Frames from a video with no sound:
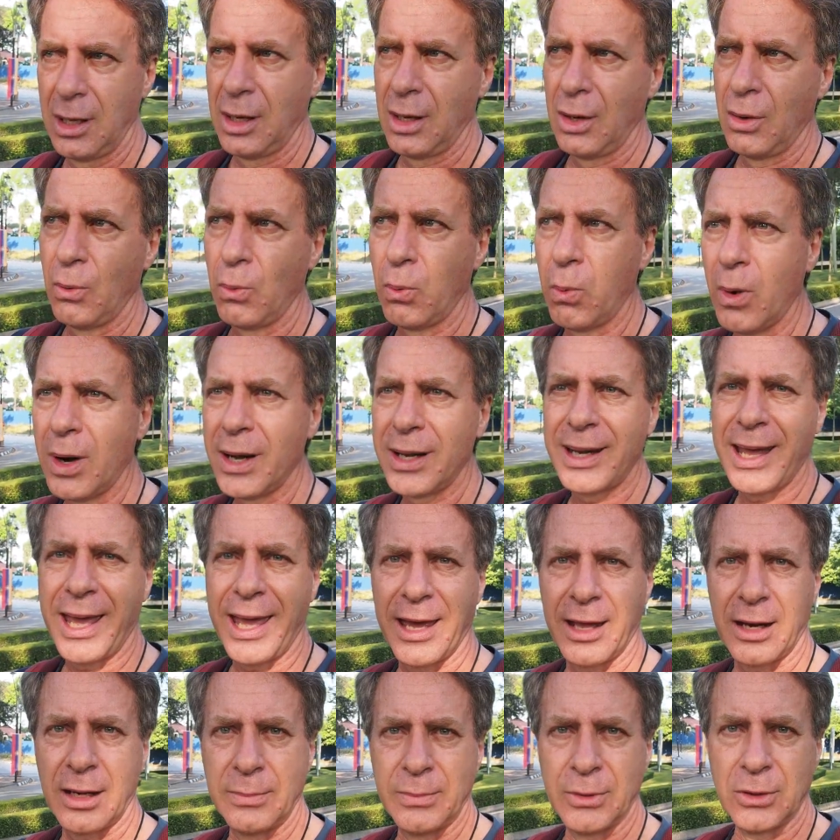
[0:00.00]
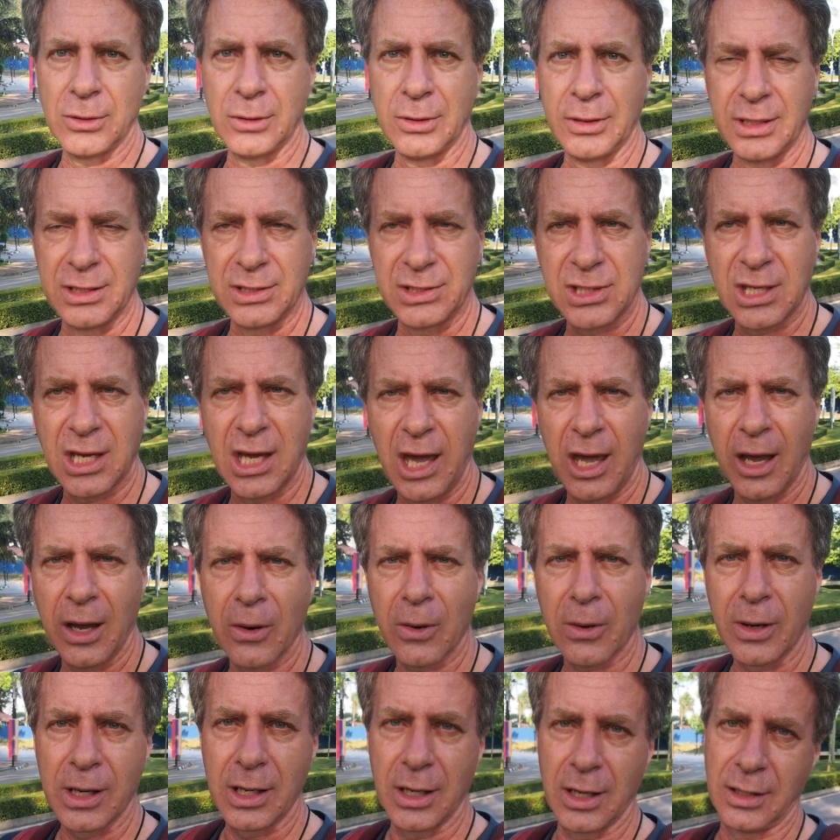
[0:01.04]
One animal is
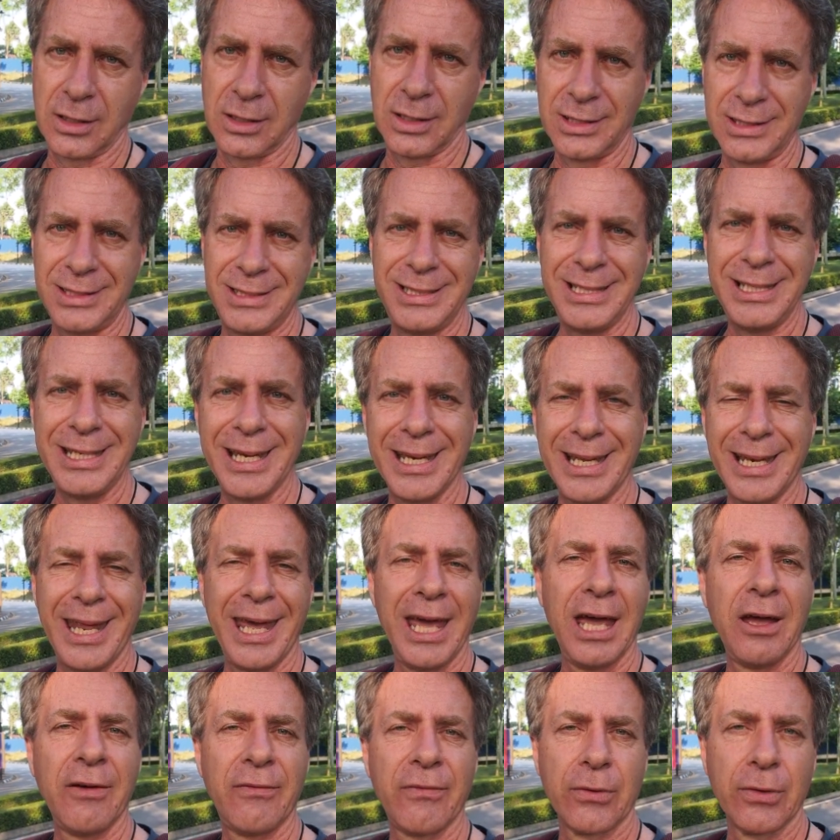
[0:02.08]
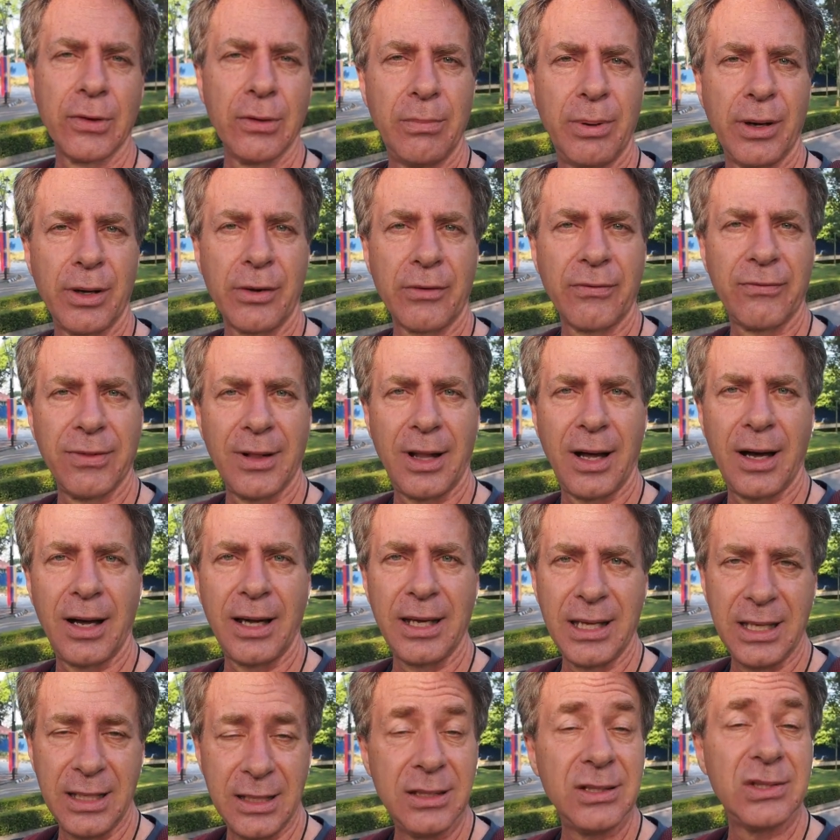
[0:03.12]
carrying the DNA for the butterfly
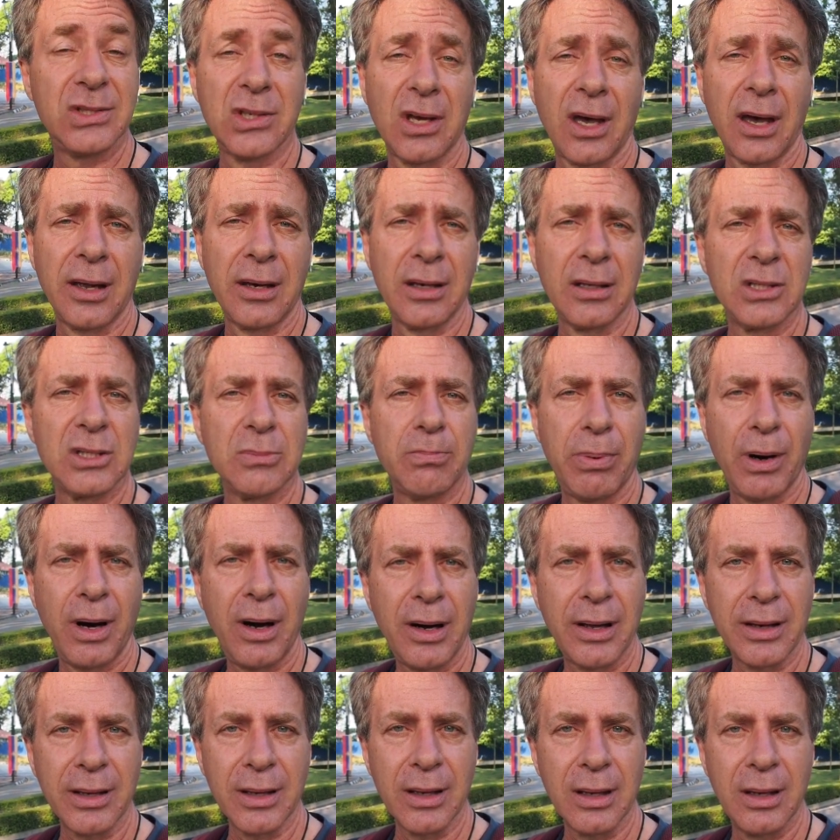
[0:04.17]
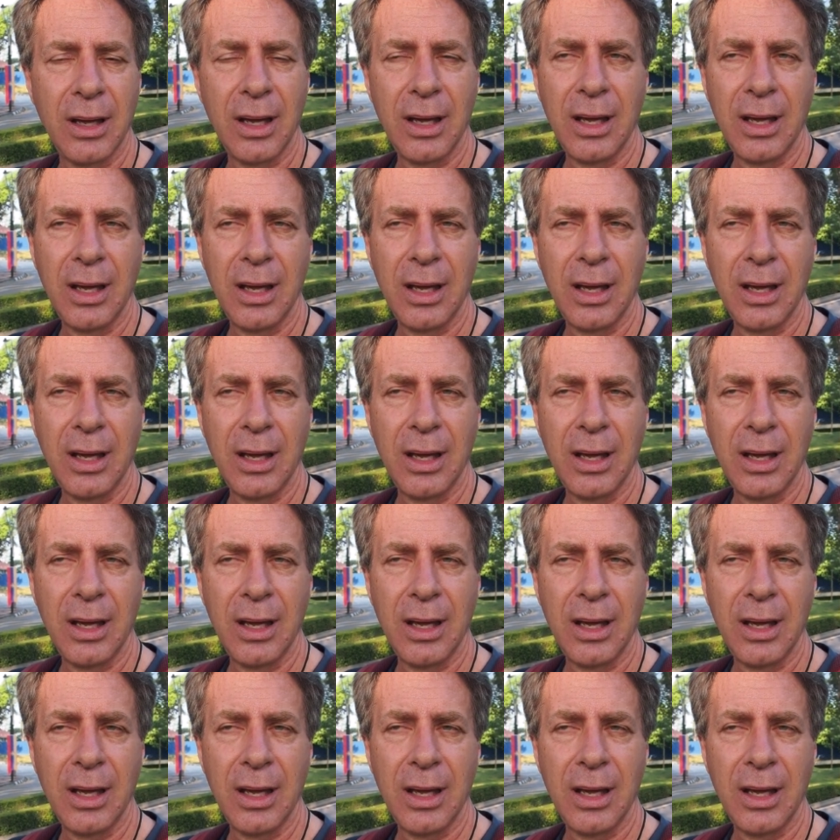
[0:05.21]
inside its body,